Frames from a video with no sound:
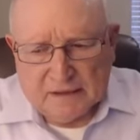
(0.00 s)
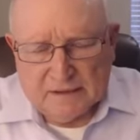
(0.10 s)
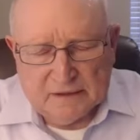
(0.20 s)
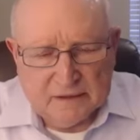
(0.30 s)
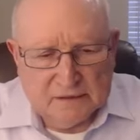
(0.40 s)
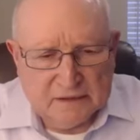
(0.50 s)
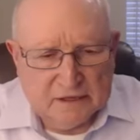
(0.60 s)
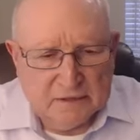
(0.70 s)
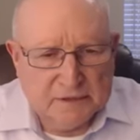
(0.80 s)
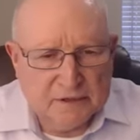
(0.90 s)
the
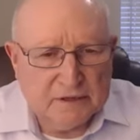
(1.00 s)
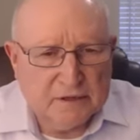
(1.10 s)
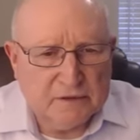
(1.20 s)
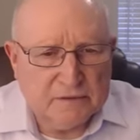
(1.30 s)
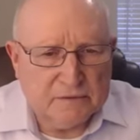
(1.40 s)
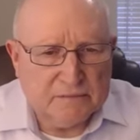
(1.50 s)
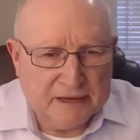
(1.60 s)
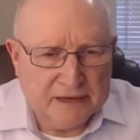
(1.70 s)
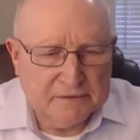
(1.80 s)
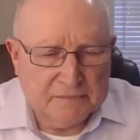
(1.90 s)
inability
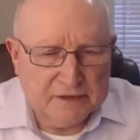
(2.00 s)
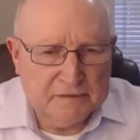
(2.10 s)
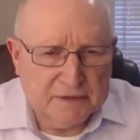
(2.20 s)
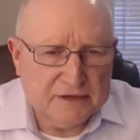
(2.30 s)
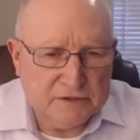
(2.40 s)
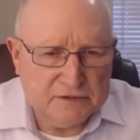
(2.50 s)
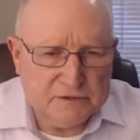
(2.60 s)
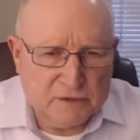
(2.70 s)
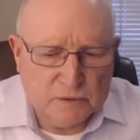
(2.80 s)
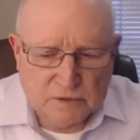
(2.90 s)
to be the masters
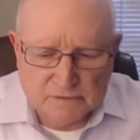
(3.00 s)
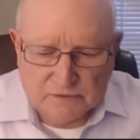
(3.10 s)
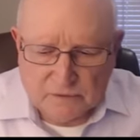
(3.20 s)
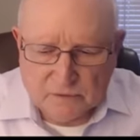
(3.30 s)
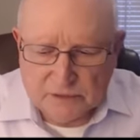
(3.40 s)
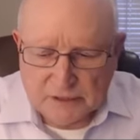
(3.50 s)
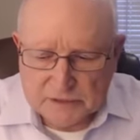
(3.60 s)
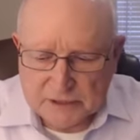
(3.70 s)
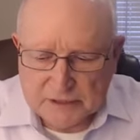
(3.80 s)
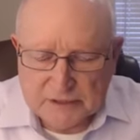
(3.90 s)
of your own
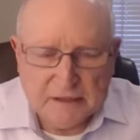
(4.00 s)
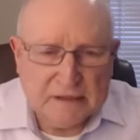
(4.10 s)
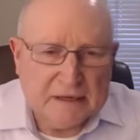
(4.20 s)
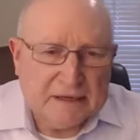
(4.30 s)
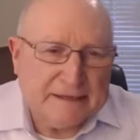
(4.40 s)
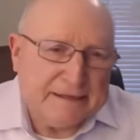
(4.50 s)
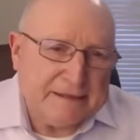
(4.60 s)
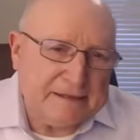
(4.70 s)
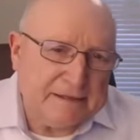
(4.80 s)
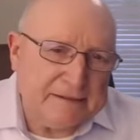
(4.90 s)
destiny, I
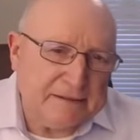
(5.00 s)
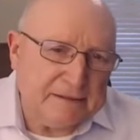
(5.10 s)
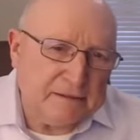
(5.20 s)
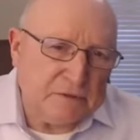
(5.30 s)
think that there